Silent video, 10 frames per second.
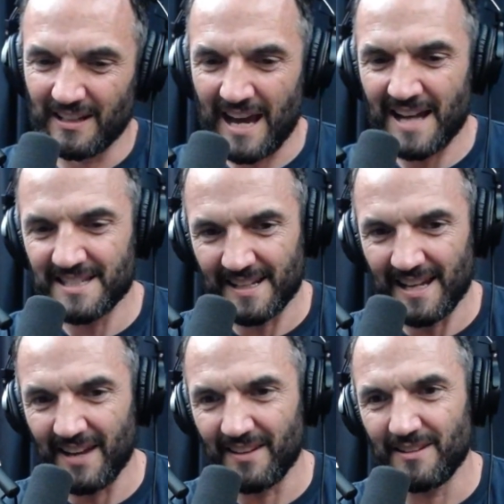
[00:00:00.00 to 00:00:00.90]
Add to
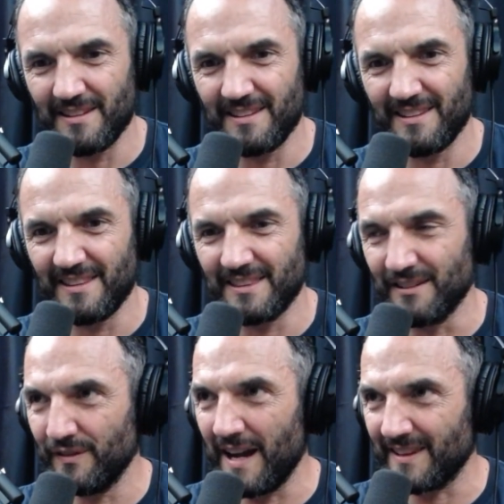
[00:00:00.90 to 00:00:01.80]
that the
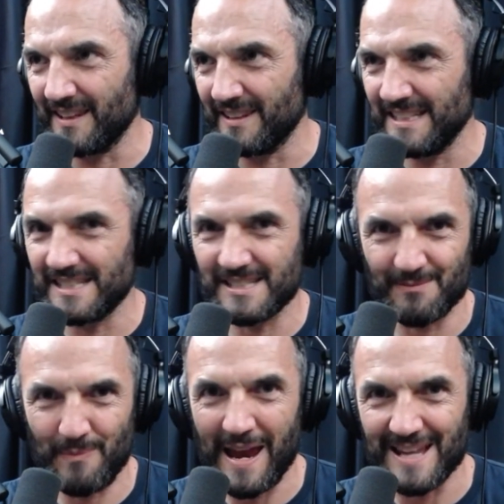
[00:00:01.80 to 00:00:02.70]
fact that these
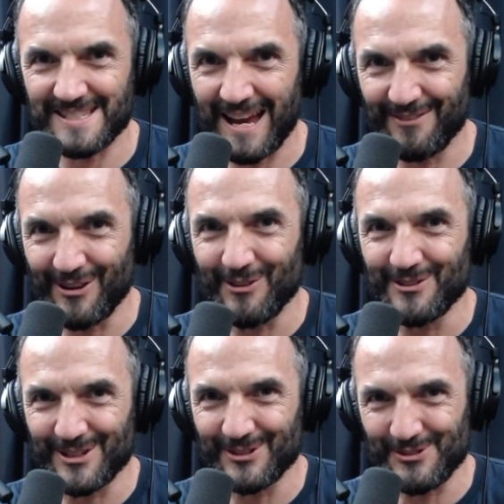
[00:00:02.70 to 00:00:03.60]
pets have their own
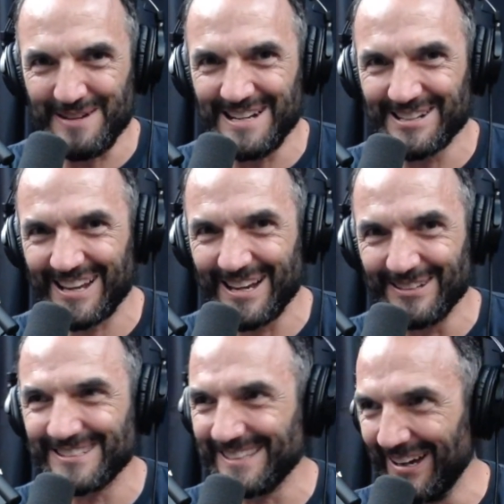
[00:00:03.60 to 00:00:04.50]
social media
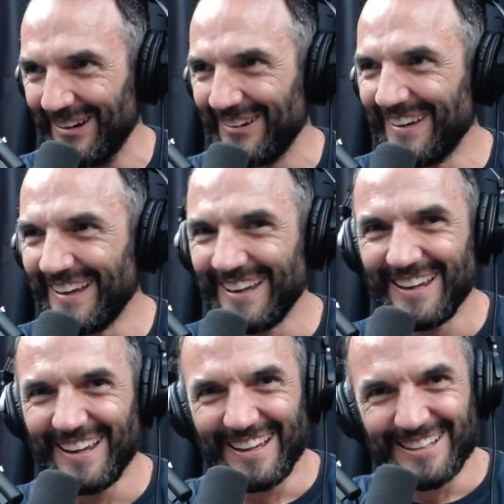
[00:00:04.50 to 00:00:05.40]
accounts now.
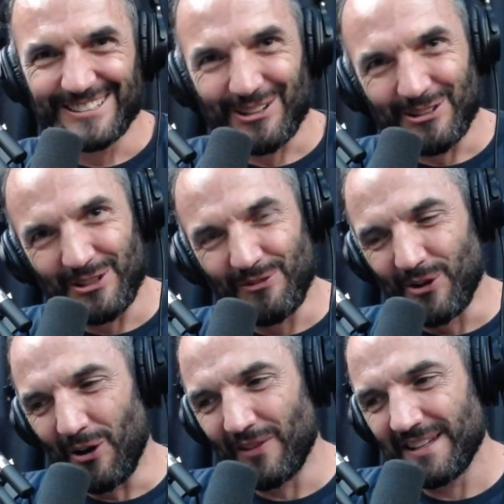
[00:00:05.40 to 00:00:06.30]
So you've
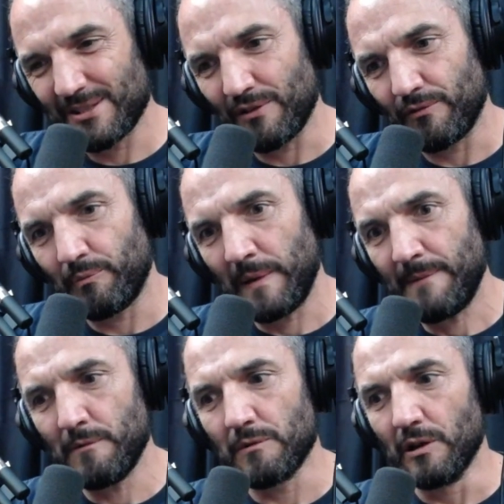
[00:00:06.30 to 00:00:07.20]
got this sort of,
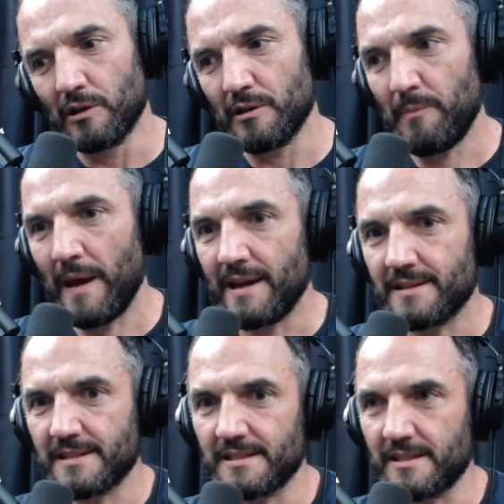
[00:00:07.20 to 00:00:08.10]
people look at
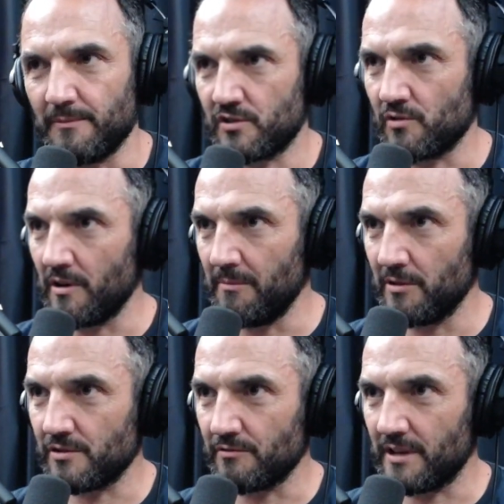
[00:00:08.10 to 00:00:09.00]
pets as some strong
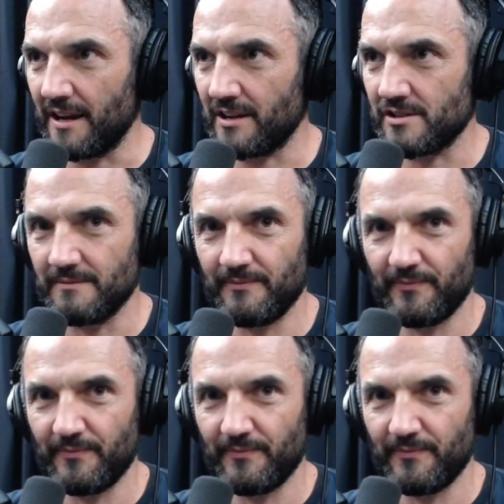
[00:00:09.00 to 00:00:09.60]
emotional connection.